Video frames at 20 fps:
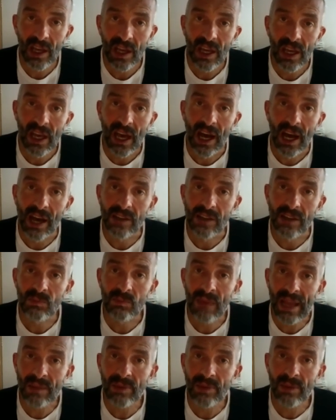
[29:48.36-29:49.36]
has
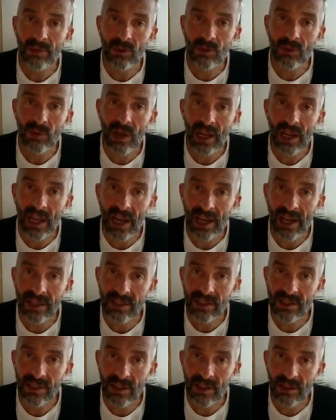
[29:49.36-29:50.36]
made people realize
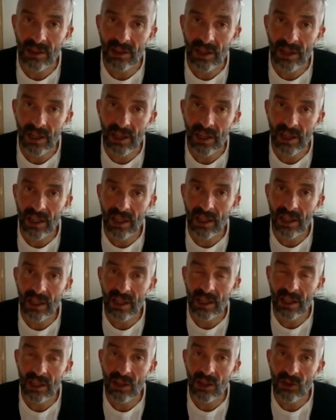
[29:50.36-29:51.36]
that
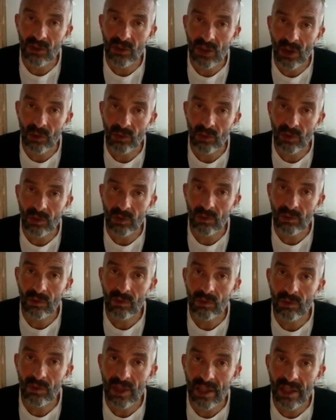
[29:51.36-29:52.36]
you don't
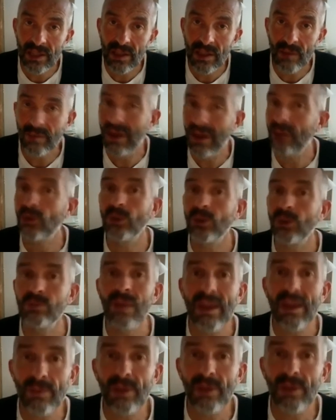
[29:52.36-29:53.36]
need, of course, many
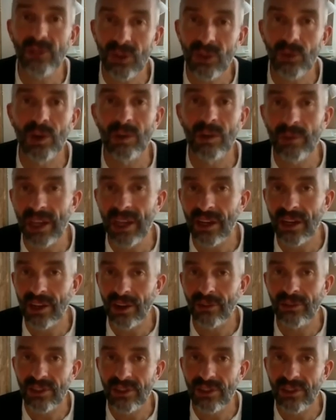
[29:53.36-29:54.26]
people do want to be in an office.